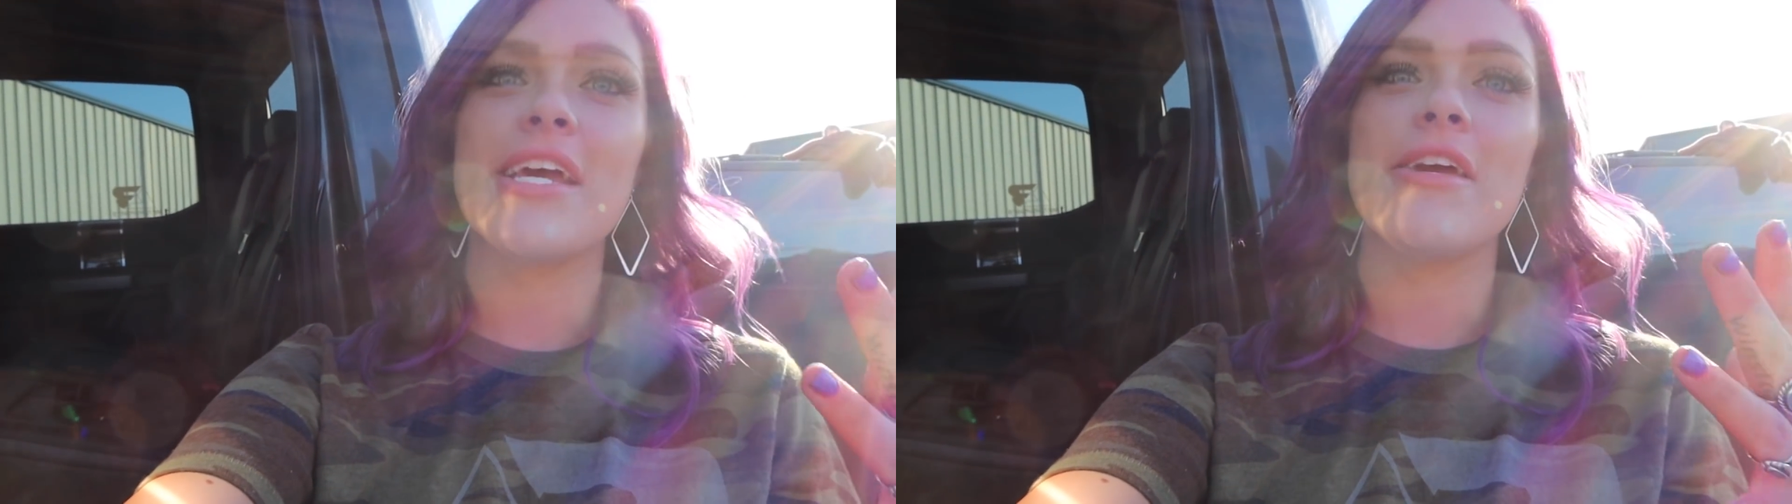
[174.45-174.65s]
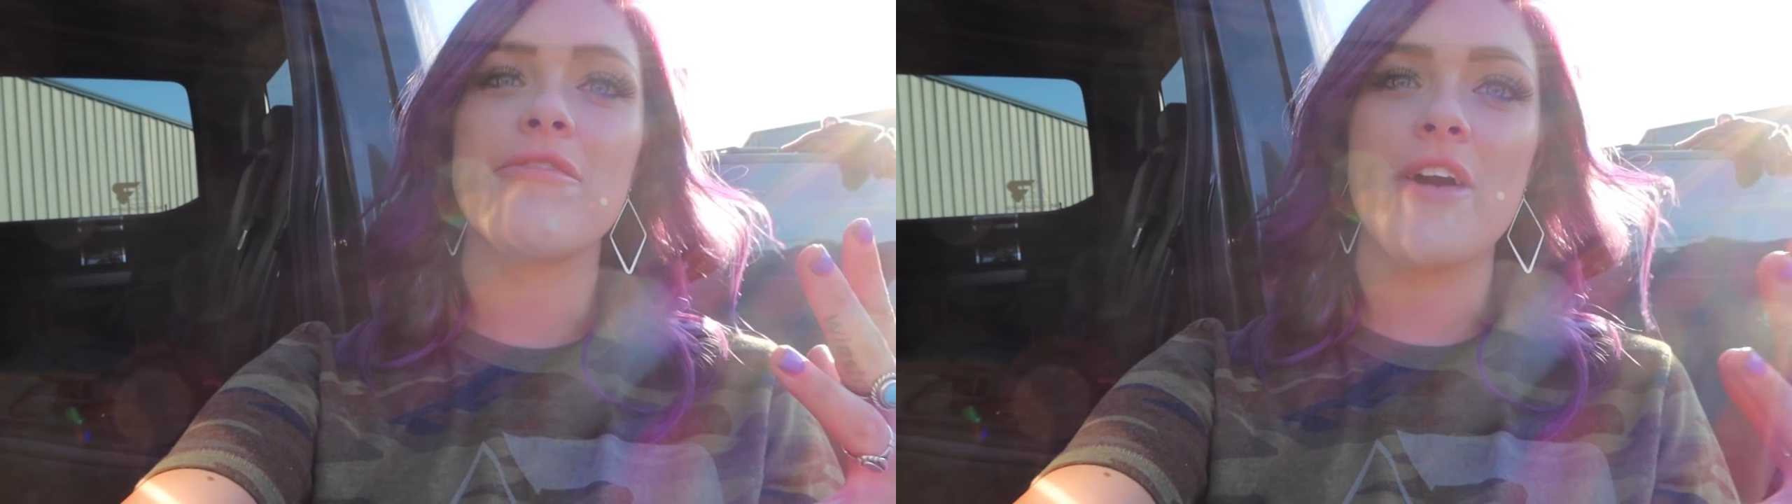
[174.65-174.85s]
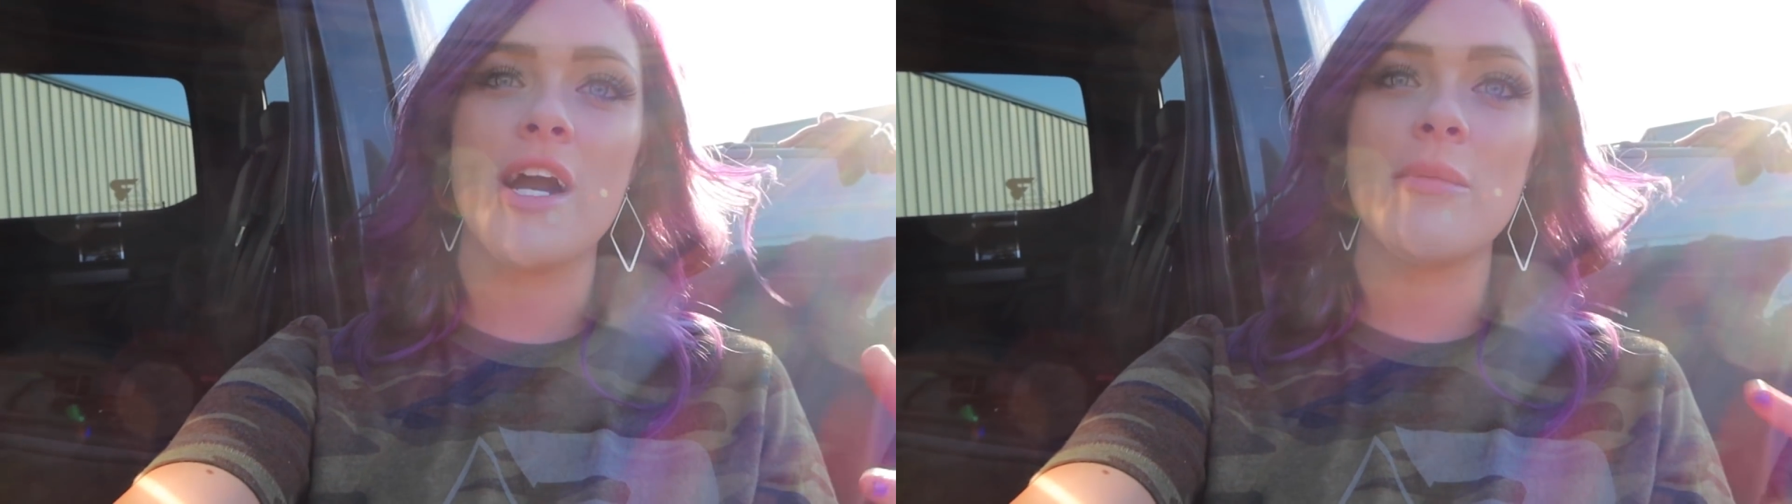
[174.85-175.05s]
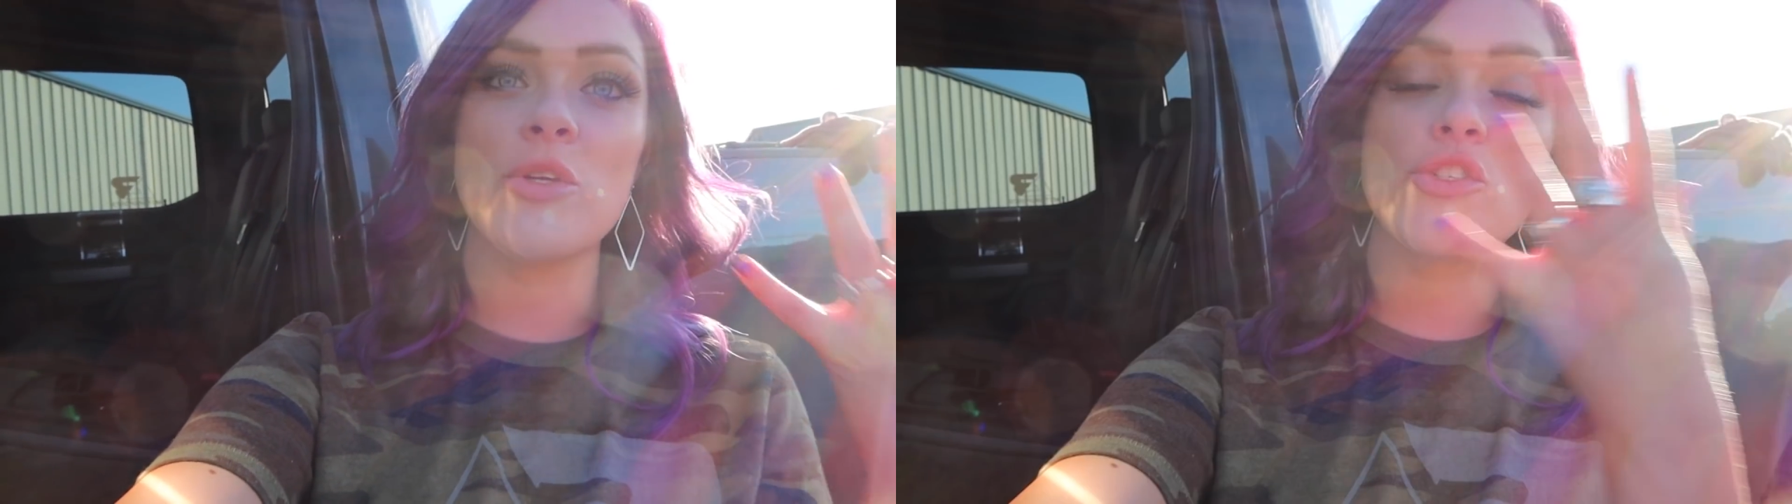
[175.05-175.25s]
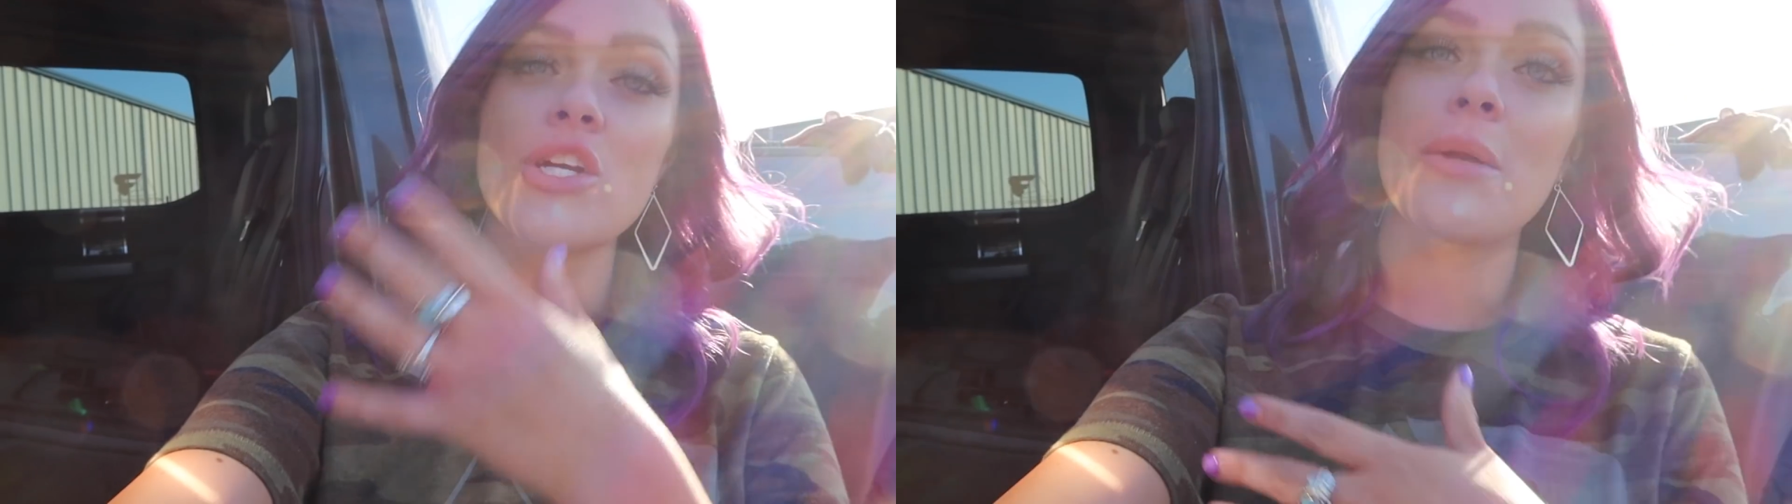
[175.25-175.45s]
if
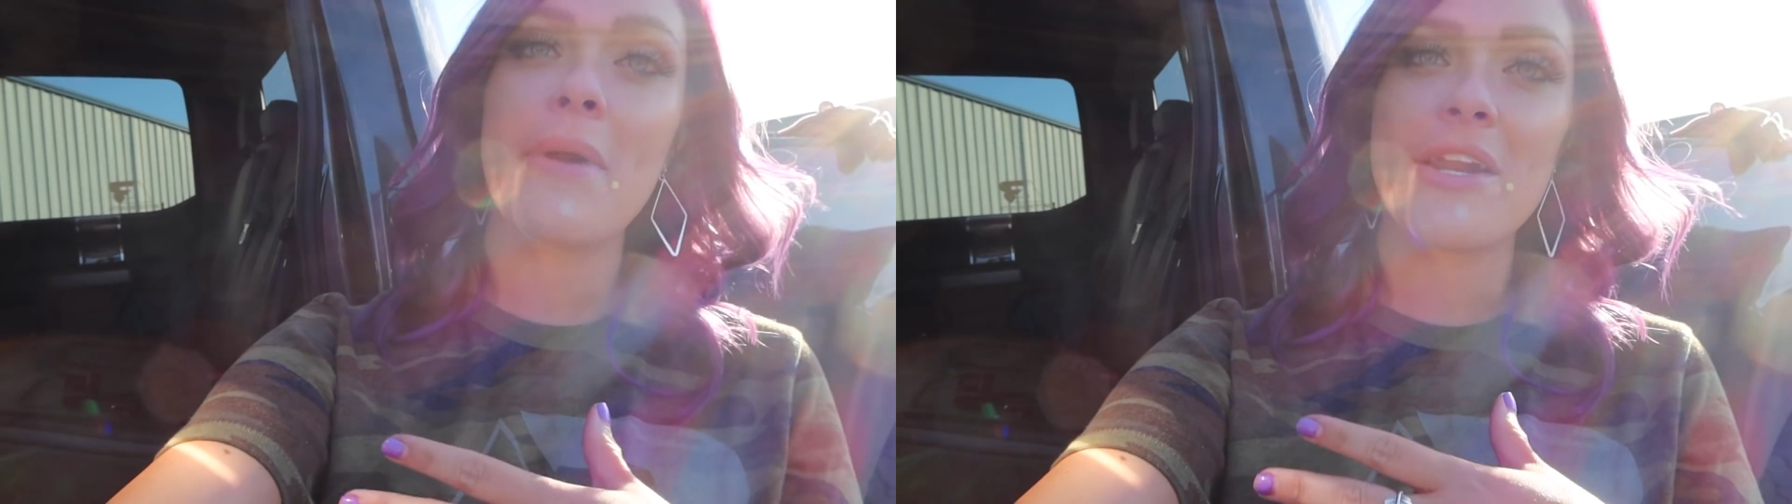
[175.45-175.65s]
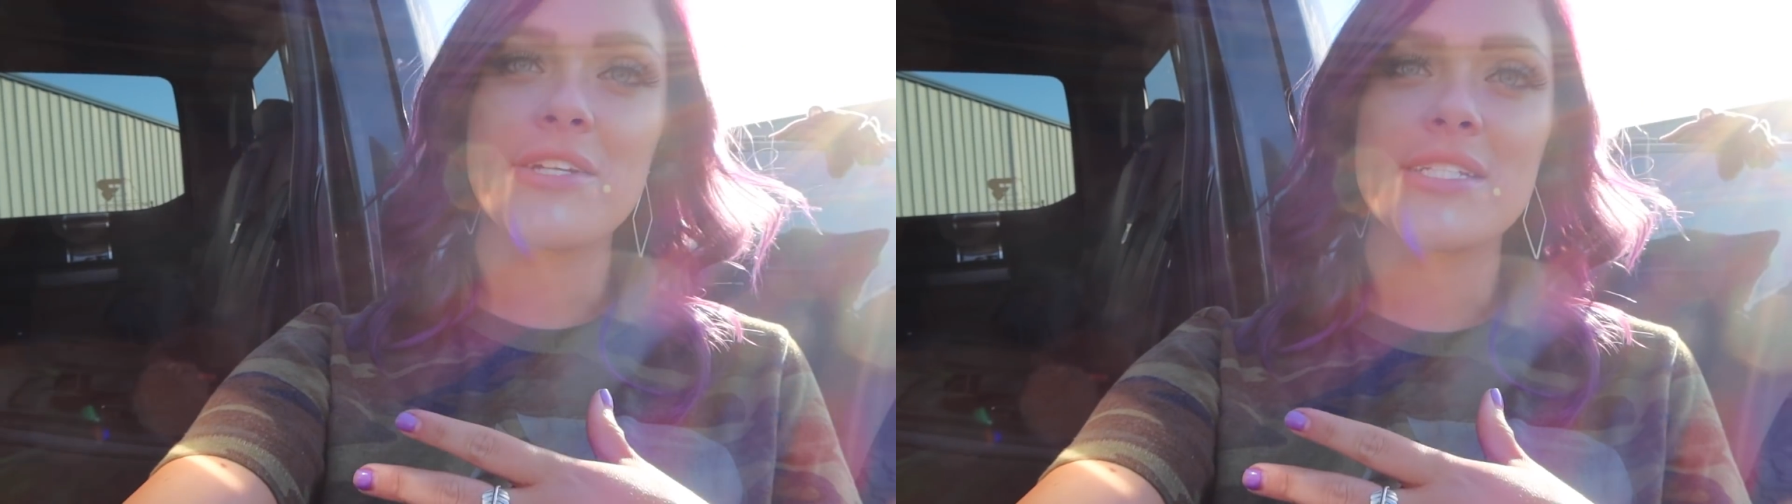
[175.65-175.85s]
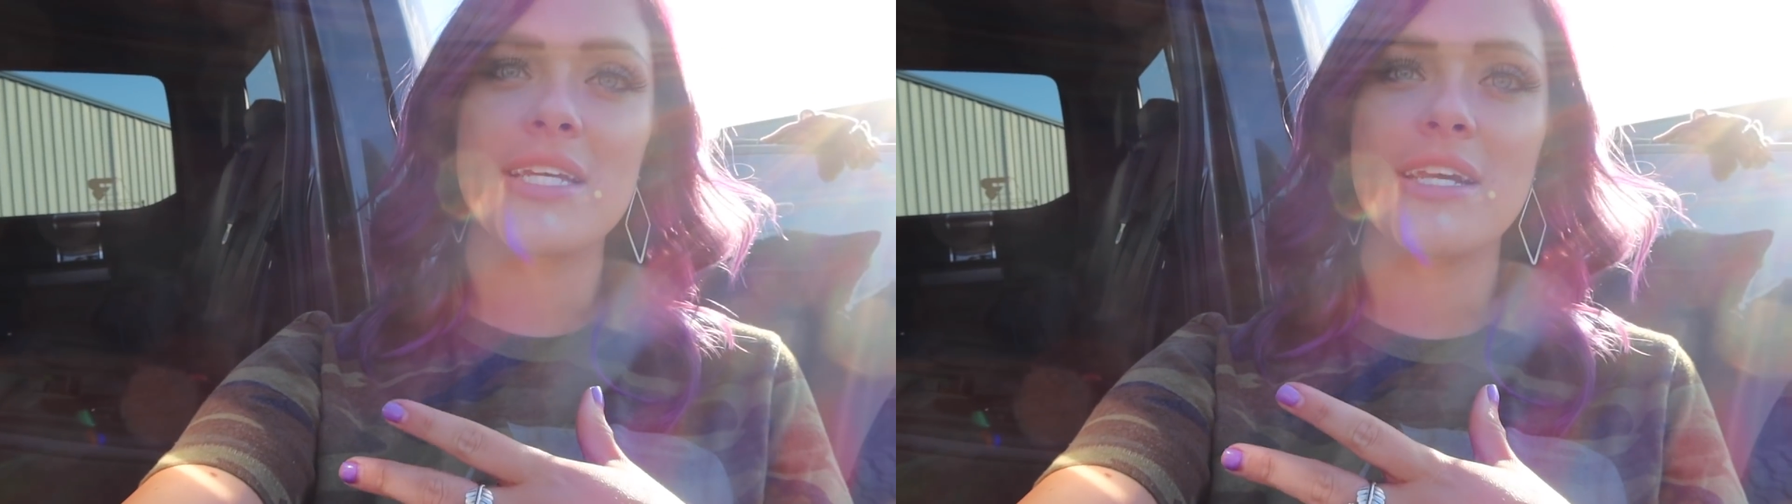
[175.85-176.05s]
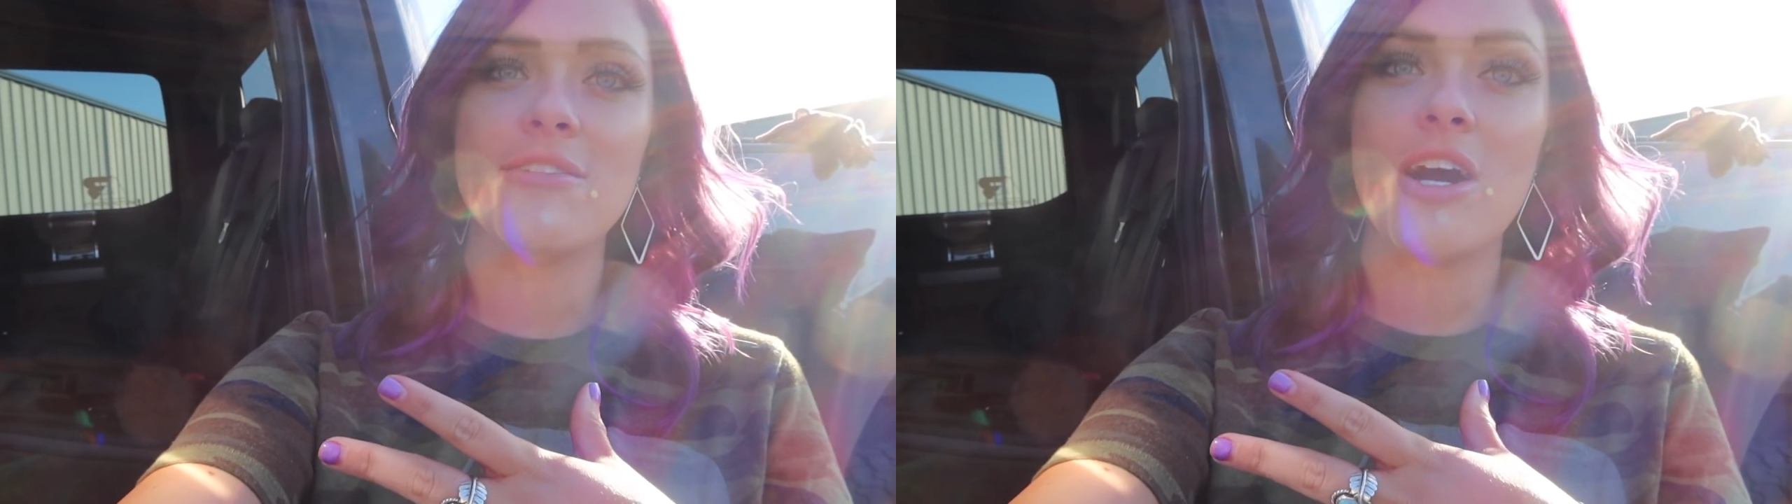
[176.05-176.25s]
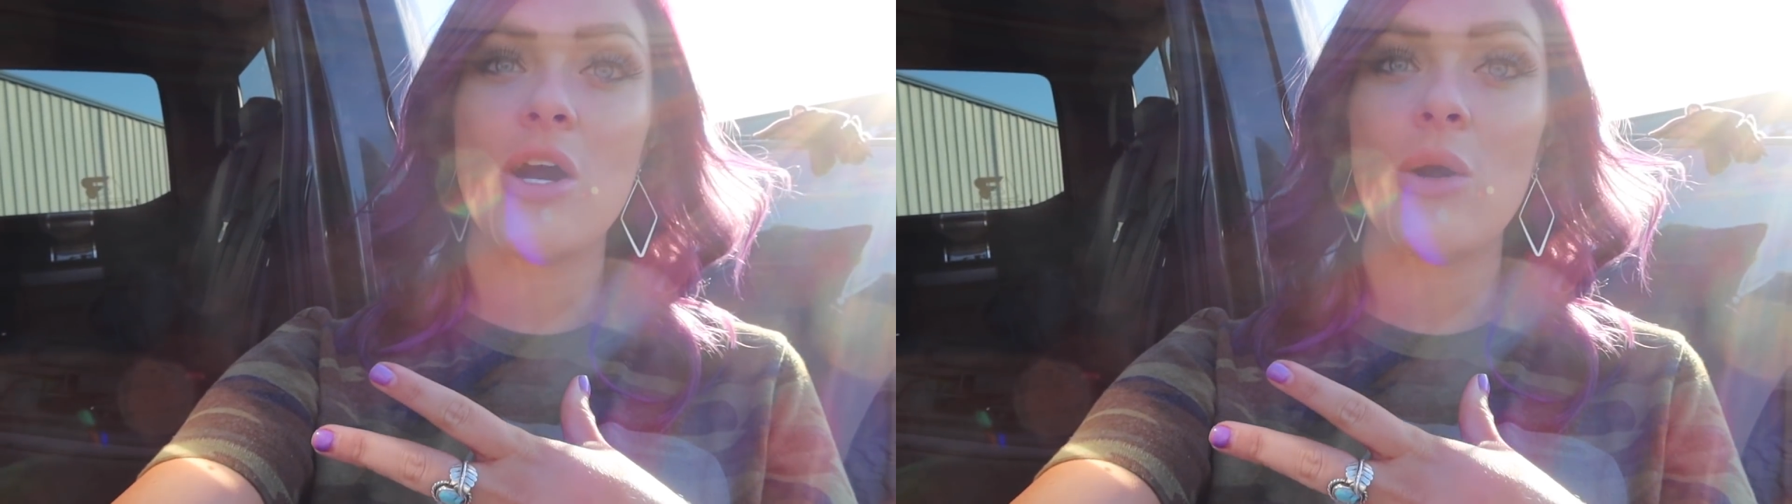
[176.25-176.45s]
your truck battery is getting
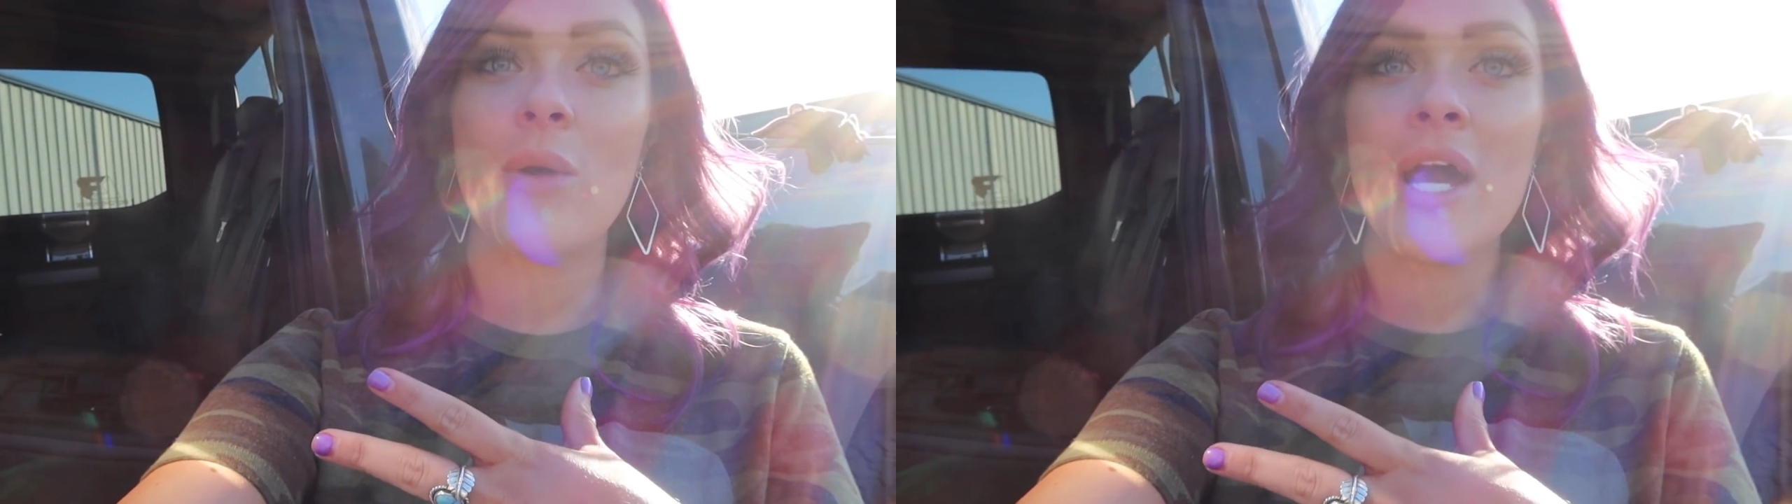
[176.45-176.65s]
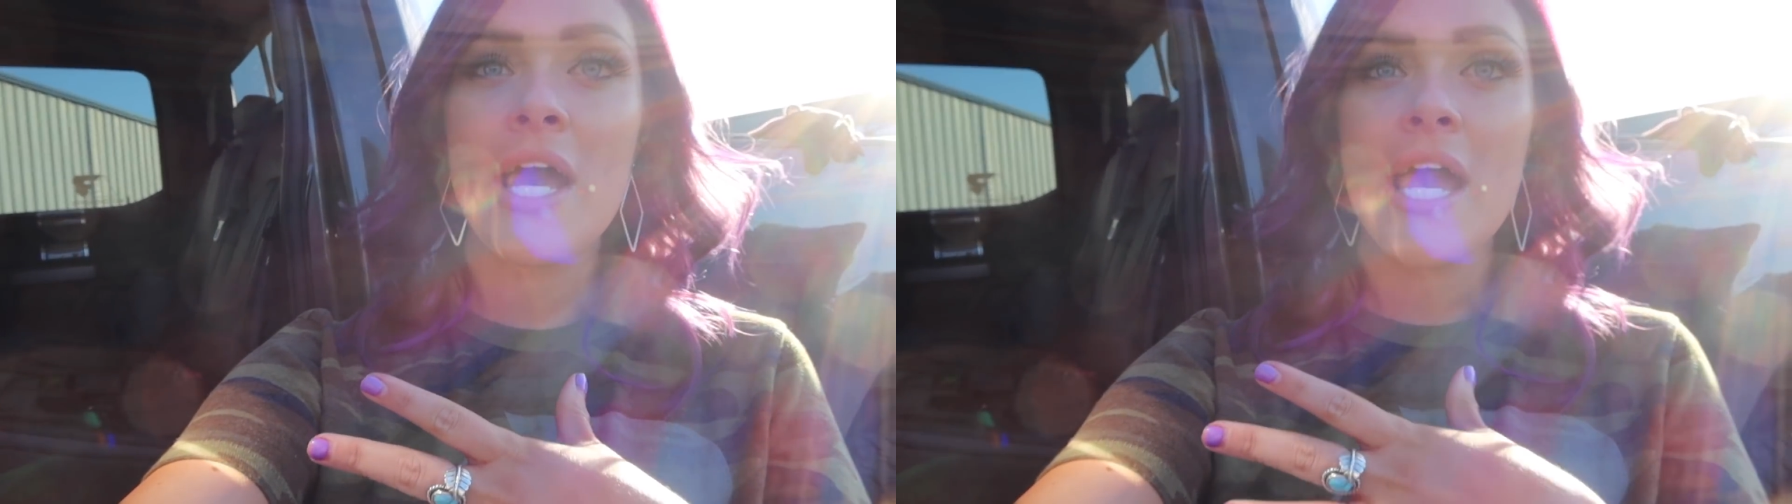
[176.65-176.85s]
low,